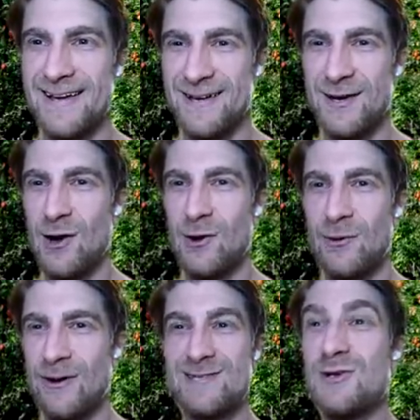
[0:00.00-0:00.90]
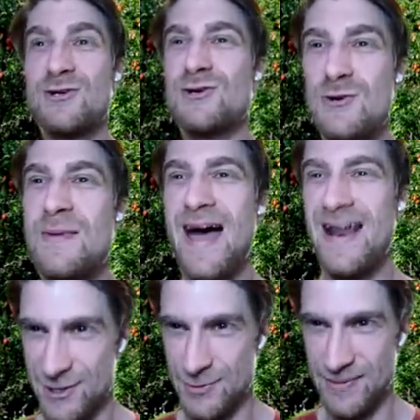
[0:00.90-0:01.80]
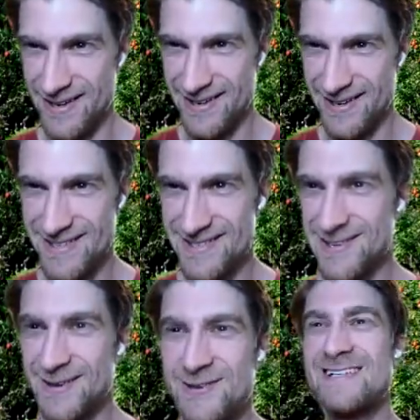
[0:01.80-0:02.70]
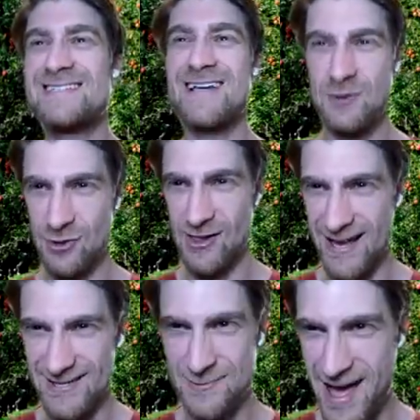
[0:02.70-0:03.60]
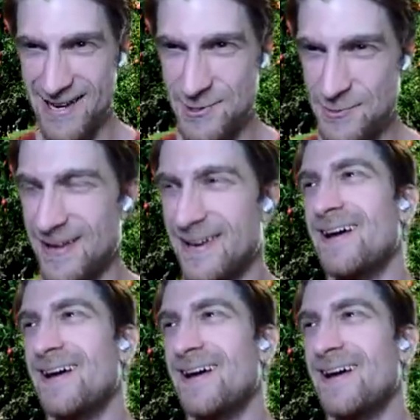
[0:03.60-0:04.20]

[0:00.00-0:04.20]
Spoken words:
It's under new management, it's under decentralized management.